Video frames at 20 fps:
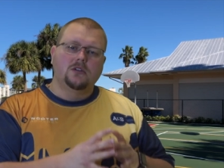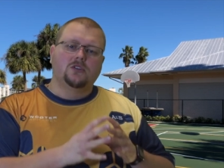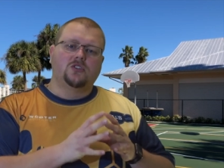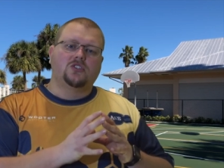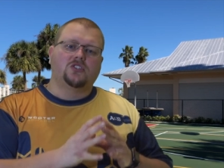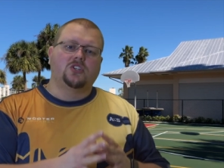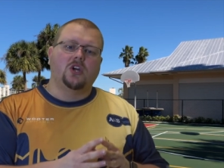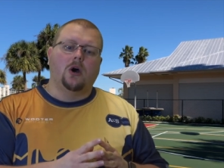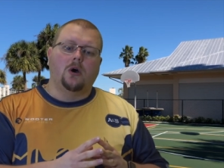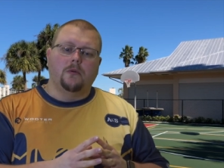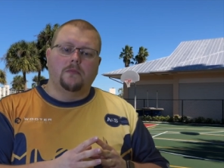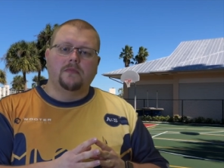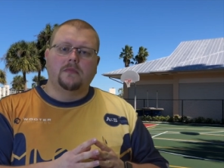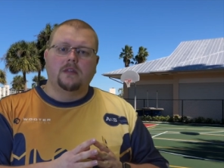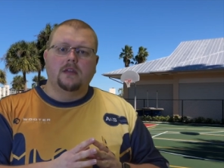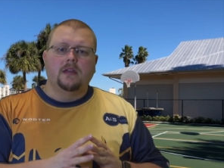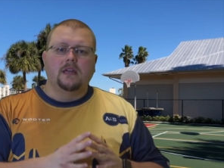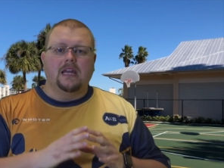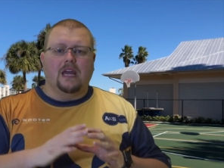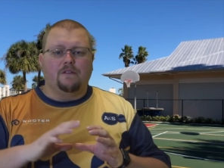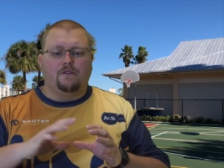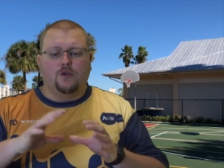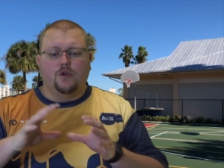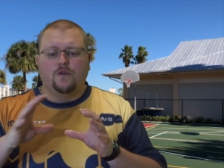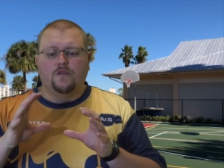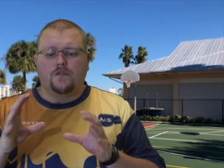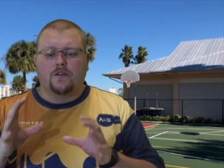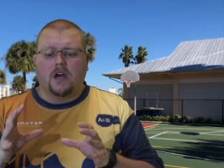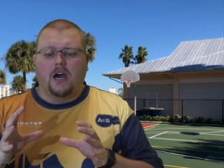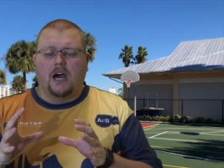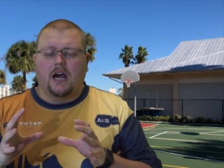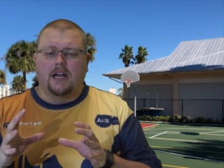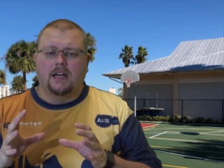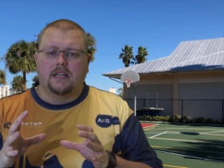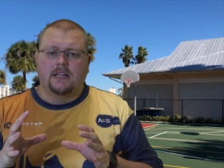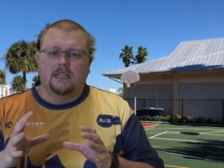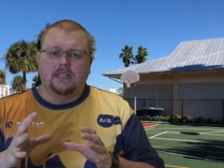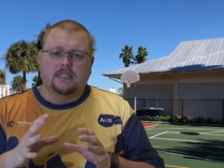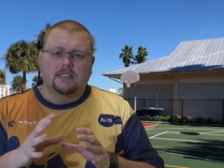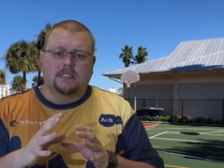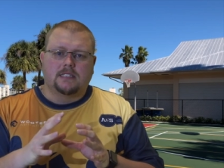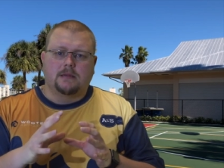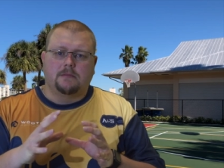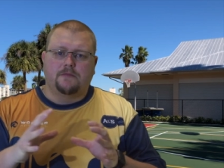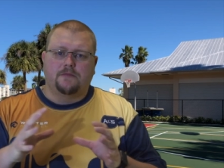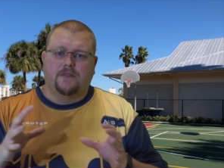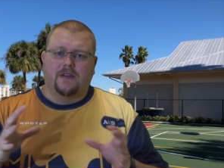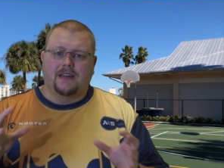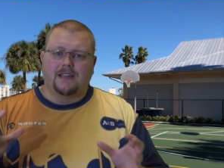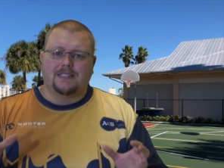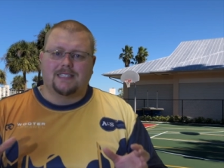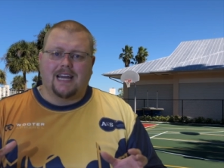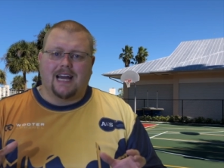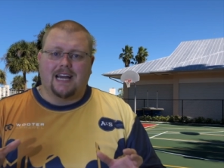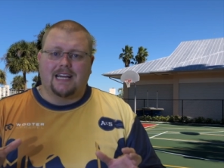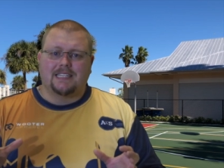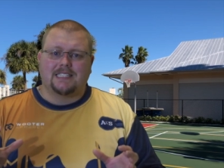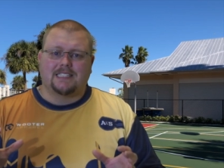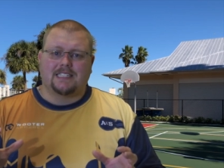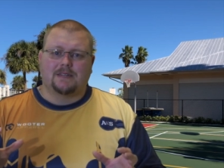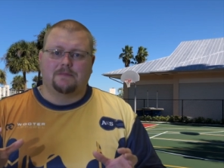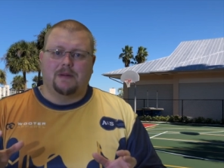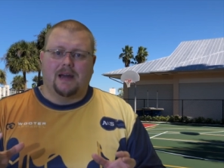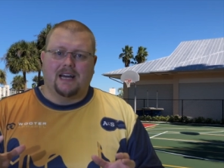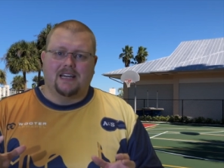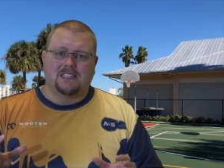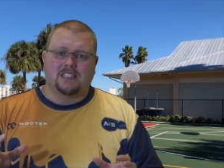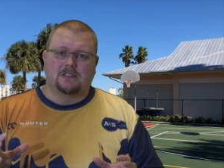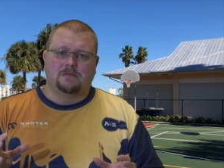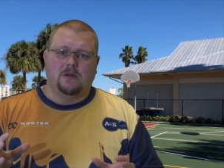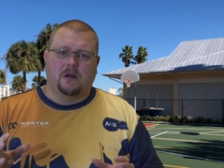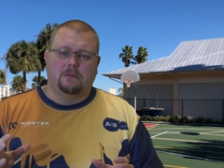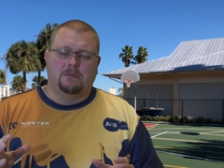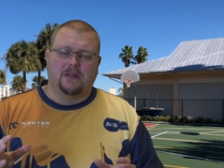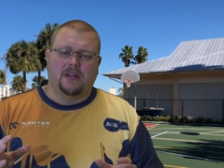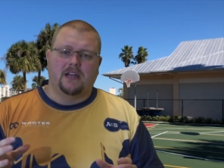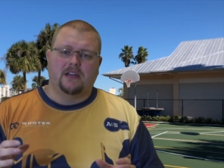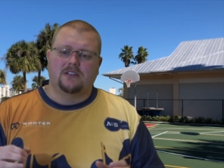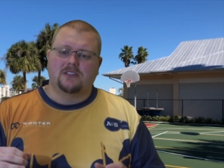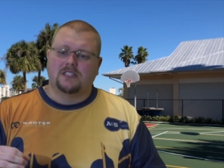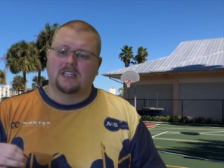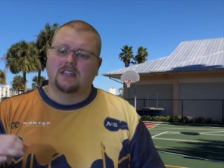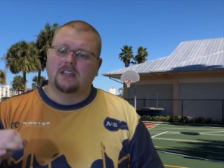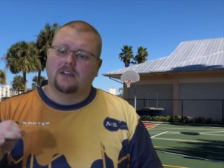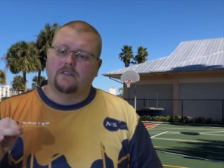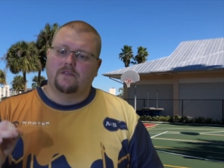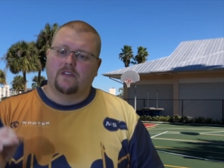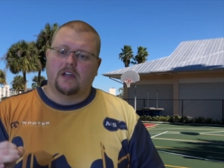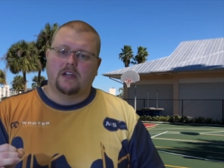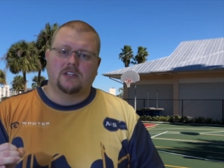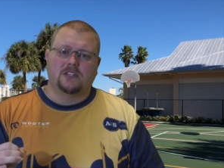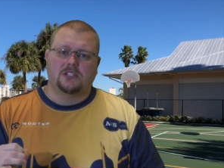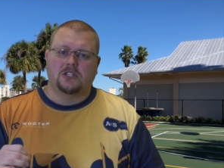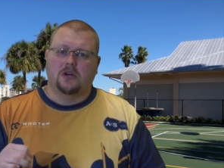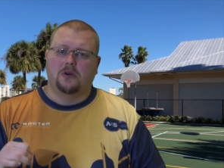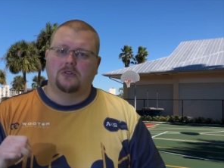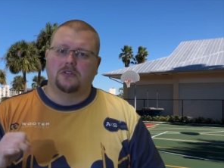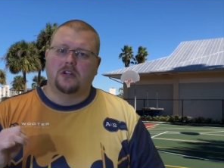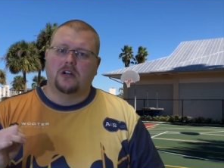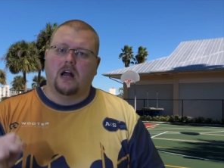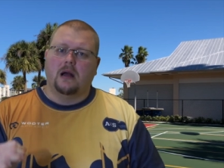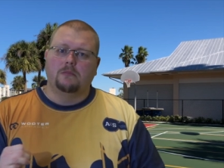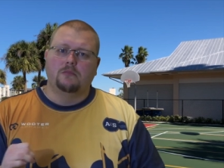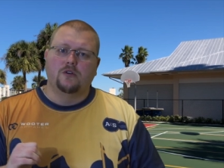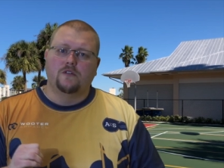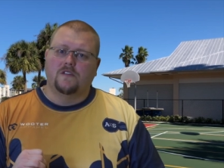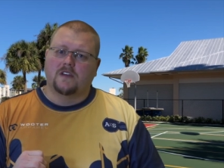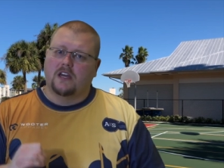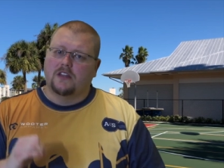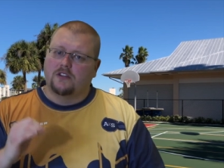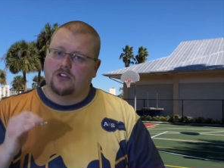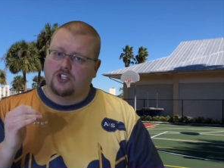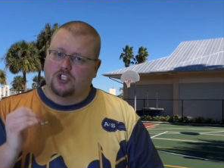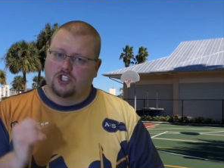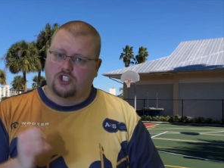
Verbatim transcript: So, if you've got some fantastic basketball players and they're very slow and they're not moving and they're